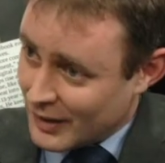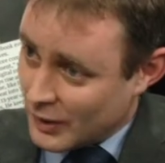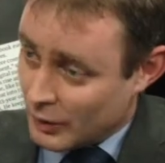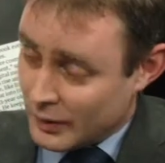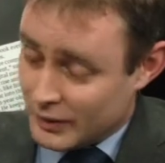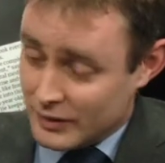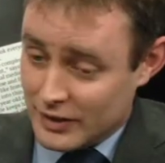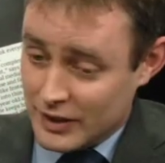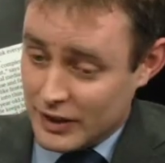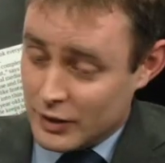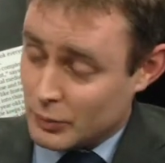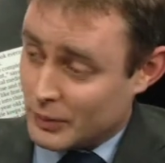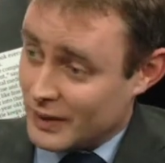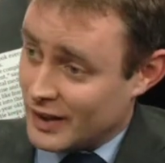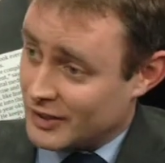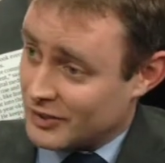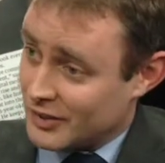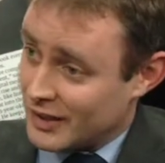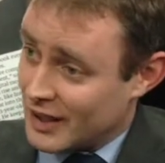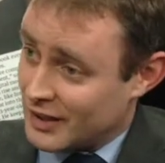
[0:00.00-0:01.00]
we
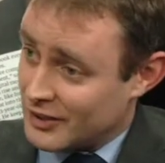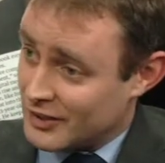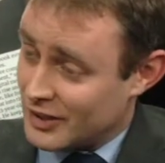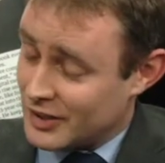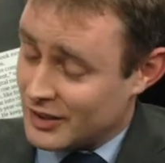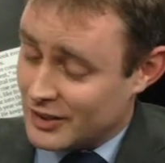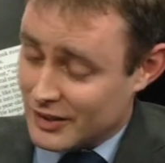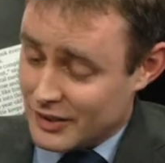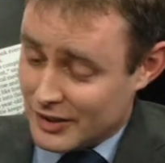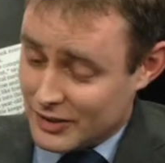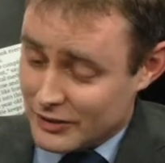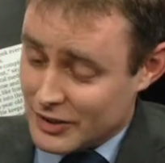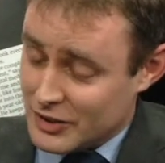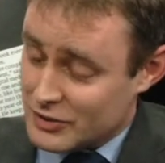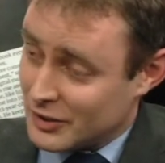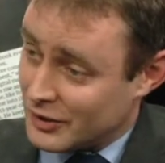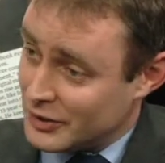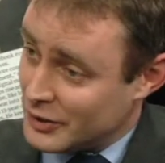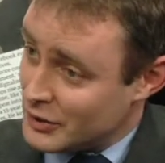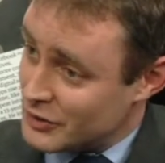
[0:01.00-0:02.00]
actually had a
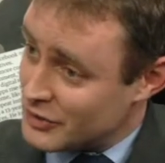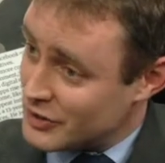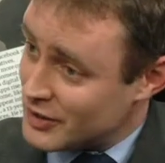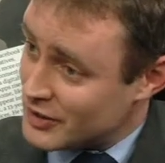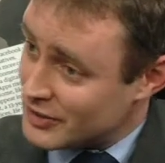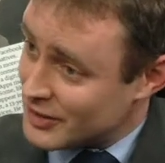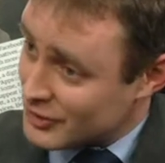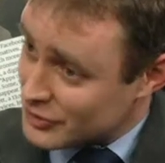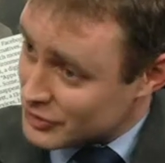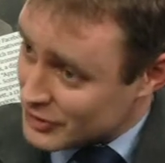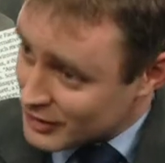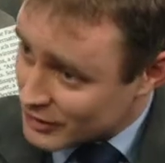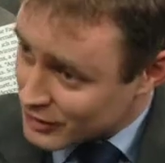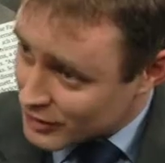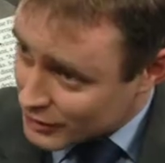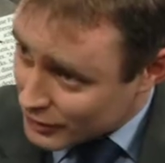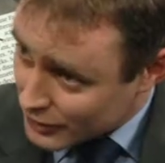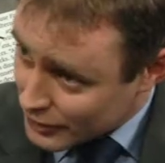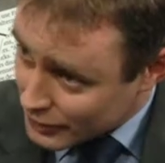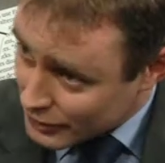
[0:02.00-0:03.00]
retail unit in the town
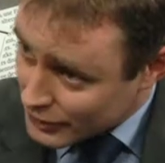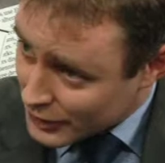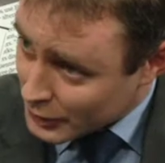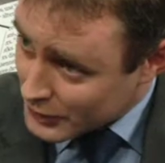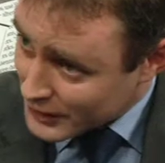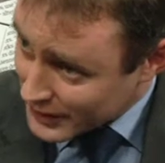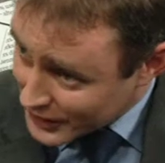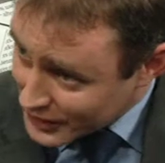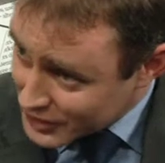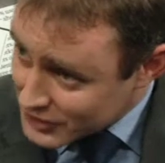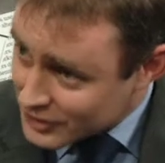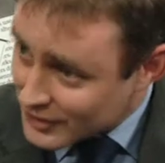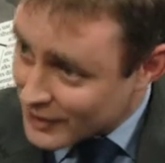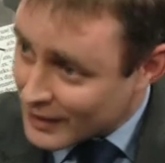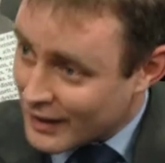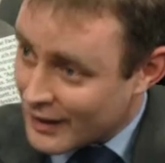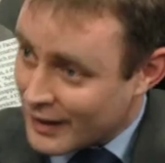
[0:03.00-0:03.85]
centre for a few years